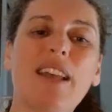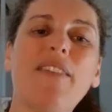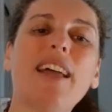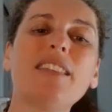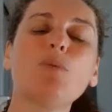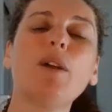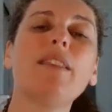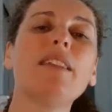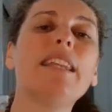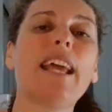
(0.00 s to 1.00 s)
And that's where
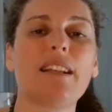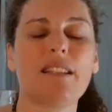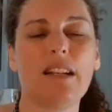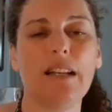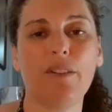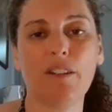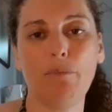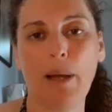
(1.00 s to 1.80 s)
the next level of